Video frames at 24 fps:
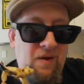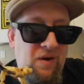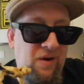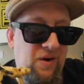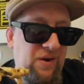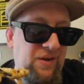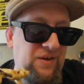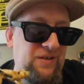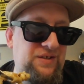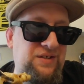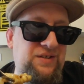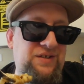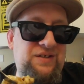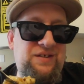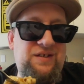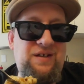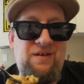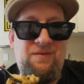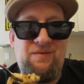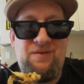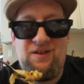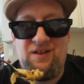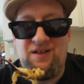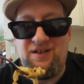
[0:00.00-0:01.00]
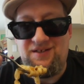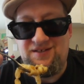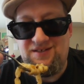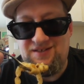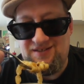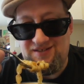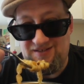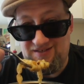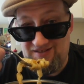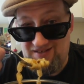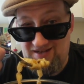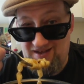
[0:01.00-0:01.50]
Honestly, I would have liked to
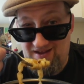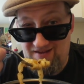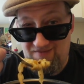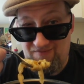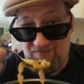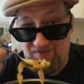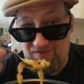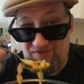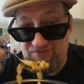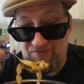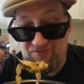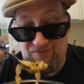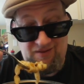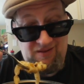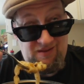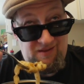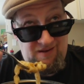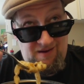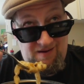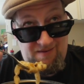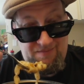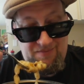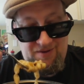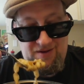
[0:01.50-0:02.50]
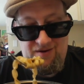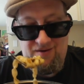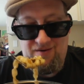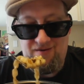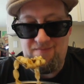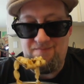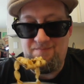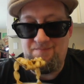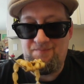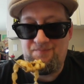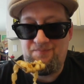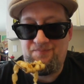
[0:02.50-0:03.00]
seen Cantwell do a lot
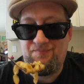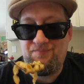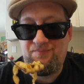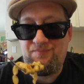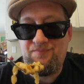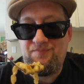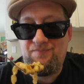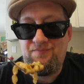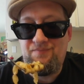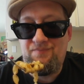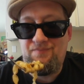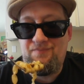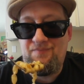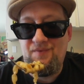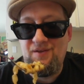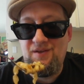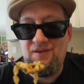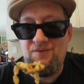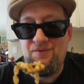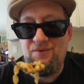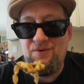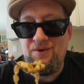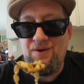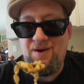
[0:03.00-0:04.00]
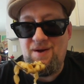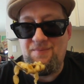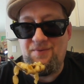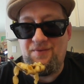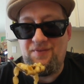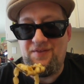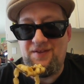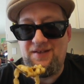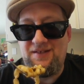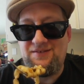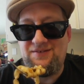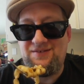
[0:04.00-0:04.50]
better. There were a couple
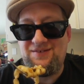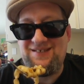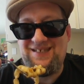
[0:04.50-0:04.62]
things